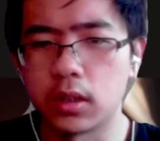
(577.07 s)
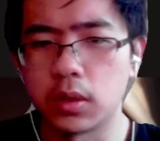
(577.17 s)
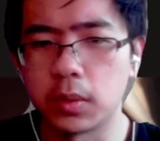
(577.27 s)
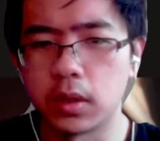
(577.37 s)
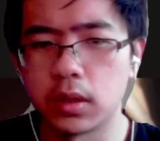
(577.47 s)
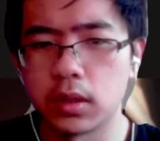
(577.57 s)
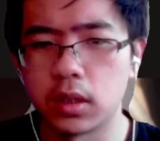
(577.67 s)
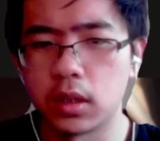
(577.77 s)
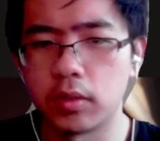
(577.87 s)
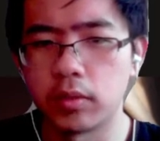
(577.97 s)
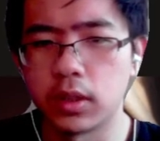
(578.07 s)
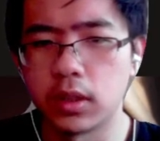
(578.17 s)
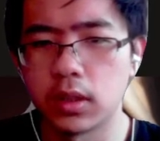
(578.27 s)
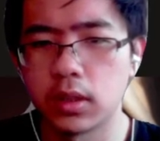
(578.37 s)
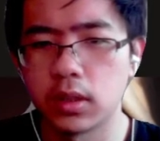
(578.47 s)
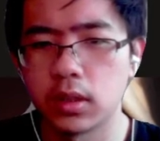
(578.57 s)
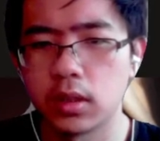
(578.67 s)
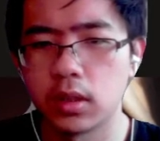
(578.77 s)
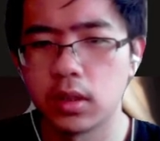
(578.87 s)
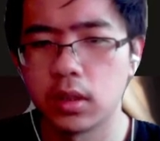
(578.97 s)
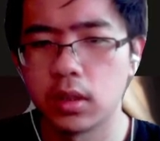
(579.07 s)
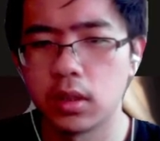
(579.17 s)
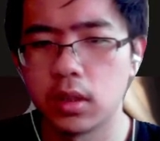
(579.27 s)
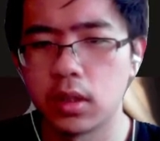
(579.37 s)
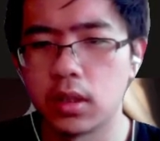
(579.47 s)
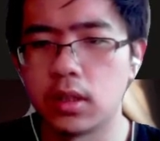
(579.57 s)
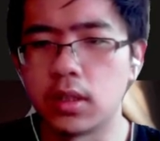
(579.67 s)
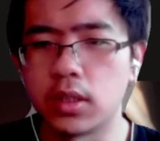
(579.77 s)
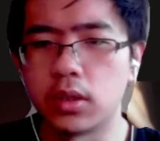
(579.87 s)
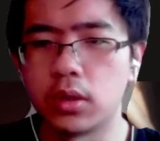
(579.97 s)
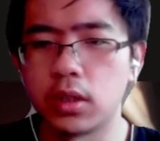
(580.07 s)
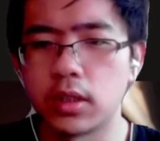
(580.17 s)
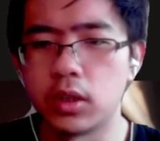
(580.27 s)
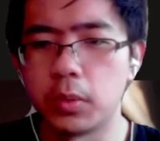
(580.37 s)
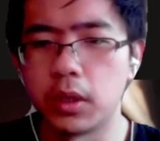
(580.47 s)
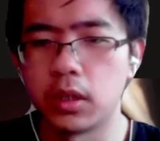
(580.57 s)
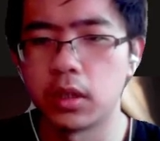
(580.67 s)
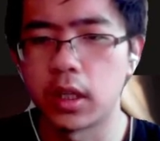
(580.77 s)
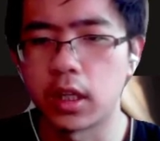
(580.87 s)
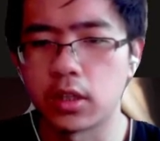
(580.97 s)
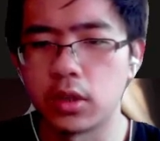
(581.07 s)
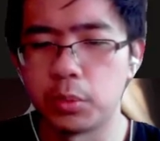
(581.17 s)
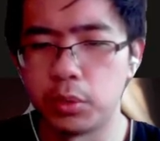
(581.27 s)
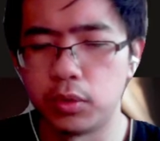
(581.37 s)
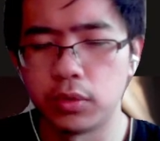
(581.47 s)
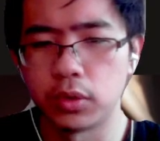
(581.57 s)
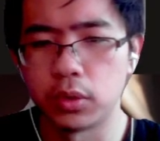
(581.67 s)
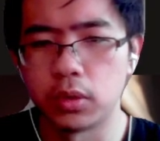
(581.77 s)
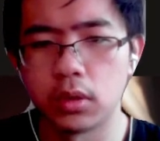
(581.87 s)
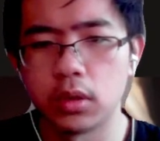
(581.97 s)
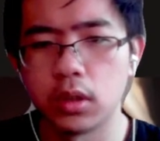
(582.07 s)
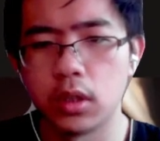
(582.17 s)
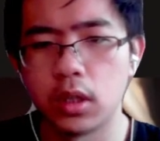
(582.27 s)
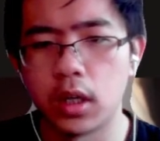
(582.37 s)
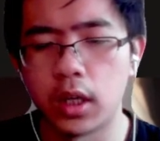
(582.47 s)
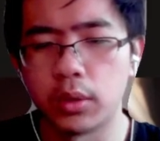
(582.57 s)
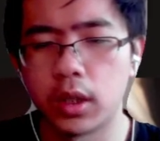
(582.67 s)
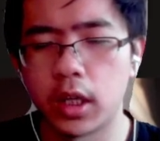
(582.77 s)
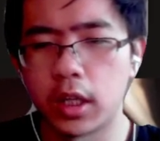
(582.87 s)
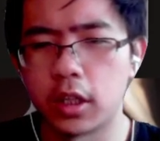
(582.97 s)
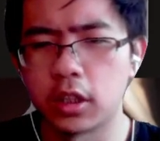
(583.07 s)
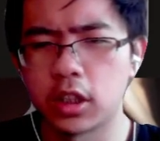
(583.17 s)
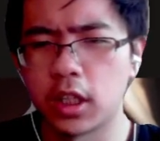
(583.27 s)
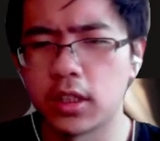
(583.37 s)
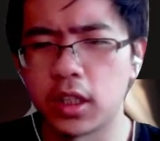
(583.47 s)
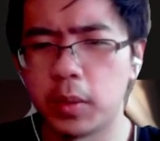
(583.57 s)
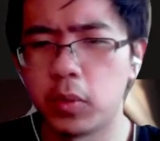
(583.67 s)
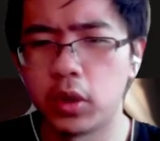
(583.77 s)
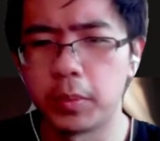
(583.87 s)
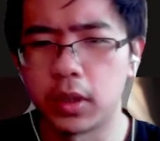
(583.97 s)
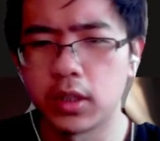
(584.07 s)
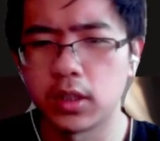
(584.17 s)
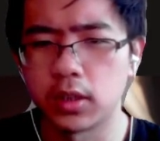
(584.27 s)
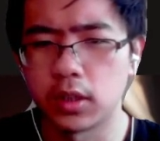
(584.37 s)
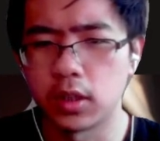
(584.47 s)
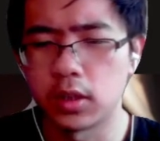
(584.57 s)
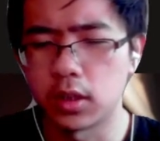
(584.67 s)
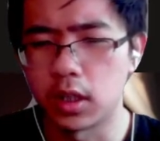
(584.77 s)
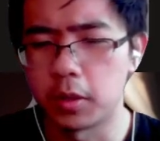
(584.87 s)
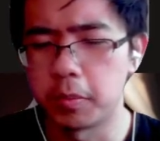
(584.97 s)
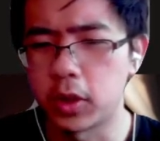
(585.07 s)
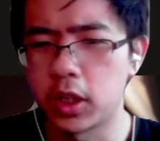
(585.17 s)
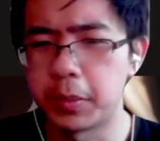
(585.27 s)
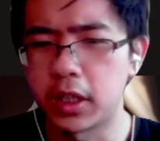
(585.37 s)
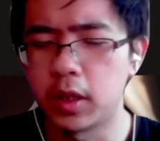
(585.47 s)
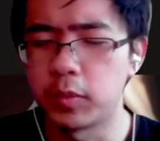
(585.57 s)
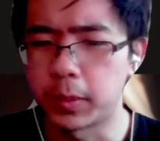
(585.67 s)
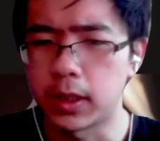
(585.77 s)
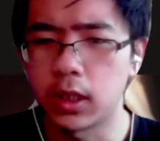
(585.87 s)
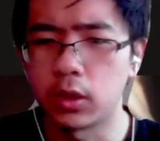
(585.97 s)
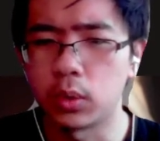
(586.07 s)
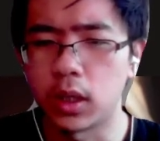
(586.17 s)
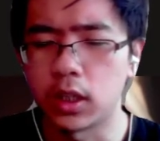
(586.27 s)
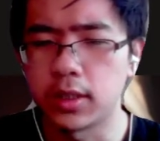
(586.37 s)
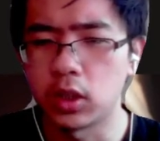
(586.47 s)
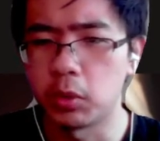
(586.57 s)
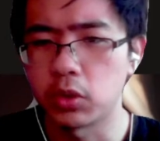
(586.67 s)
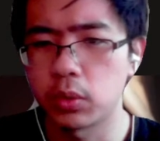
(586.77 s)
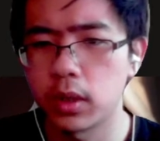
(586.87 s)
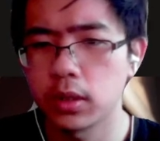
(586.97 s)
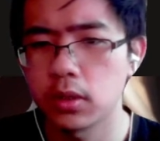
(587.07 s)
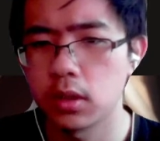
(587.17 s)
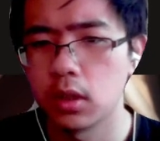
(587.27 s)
Because if this is still not stalemate, I can still move, so I don't think I had a chance at any point, because it's blocking my king from getting into any stalemate squares.